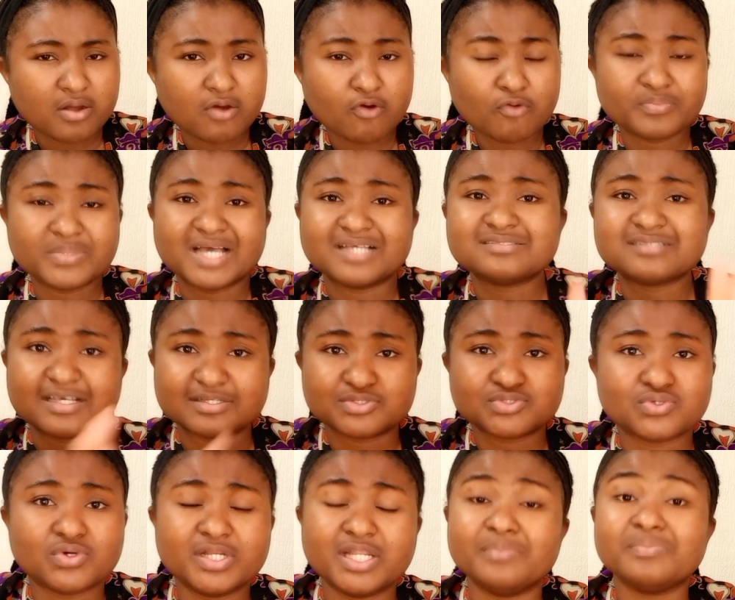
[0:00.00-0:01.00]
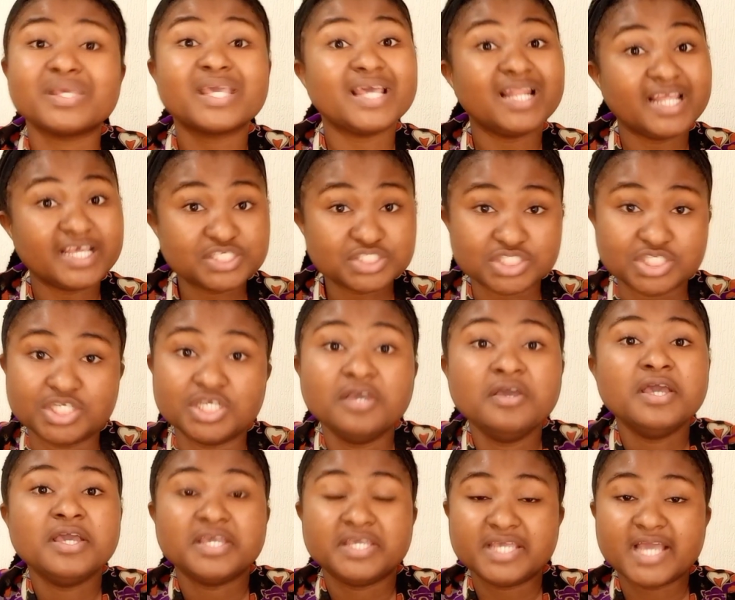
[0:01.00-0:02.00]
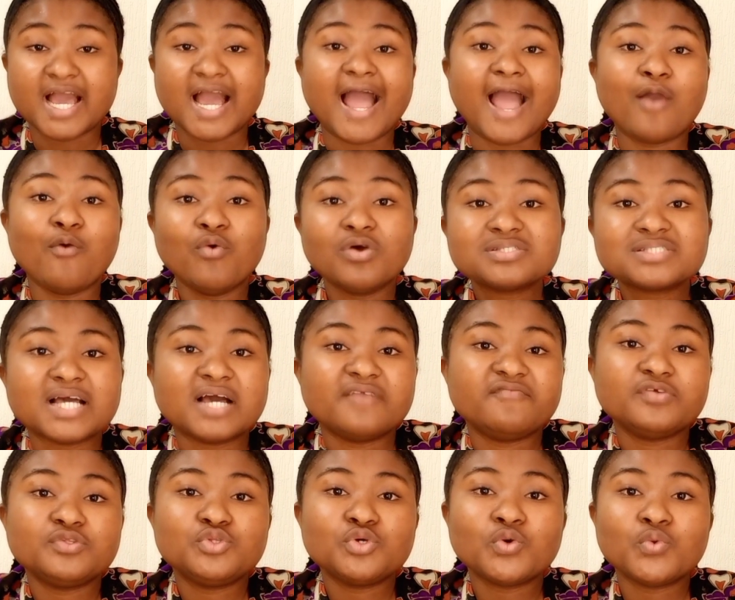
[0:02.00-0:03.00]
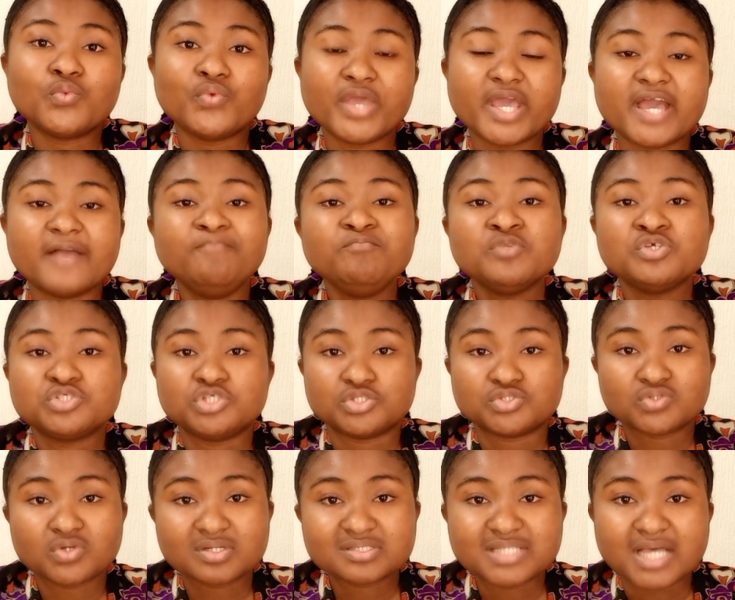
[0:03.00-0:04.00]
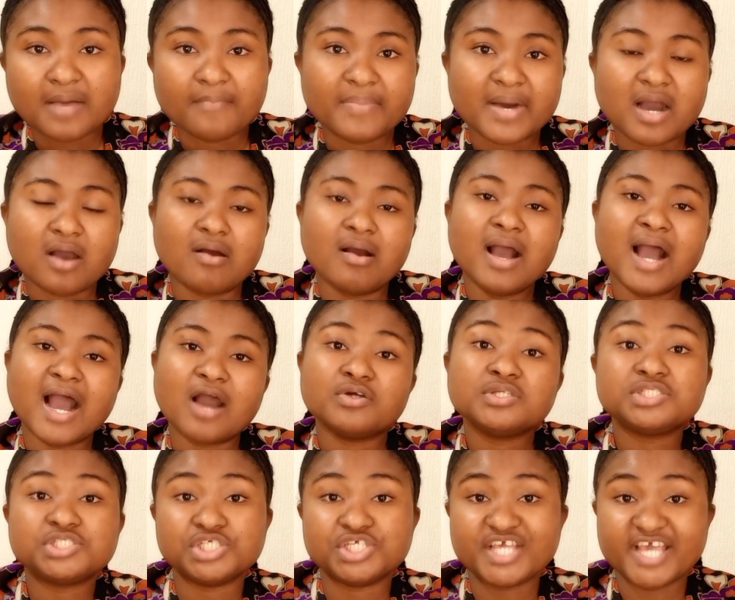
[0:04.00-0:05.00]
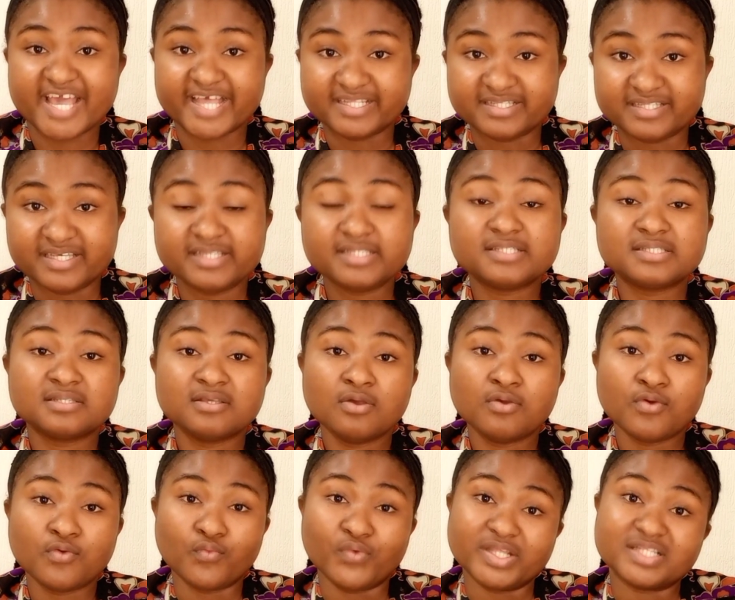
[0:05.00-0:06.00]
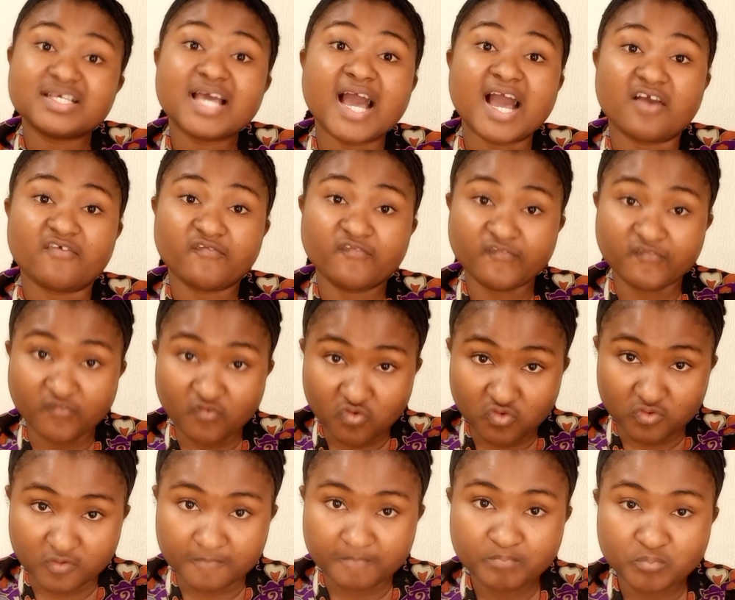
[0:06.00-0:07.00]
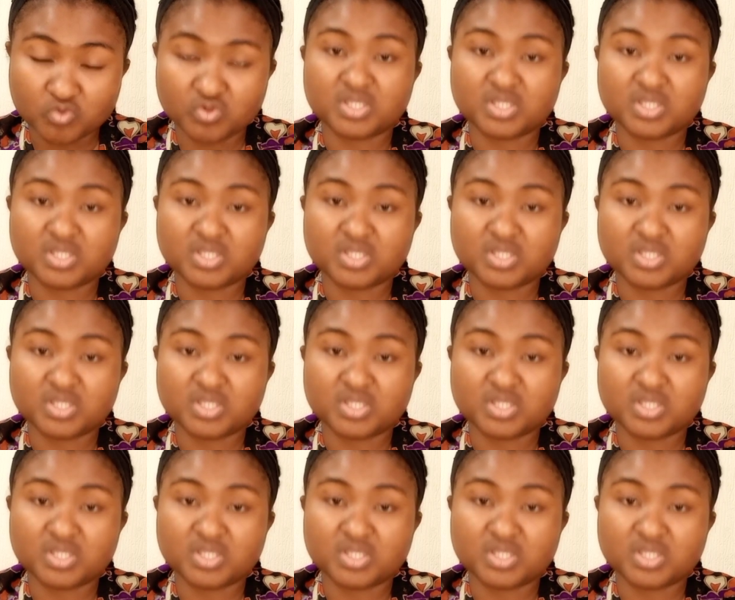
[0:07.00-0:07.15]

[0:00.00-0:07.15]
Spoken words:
Hope that's her surname, Kenechi. Yeah, I watched a video where she talked about how she edits with her phone.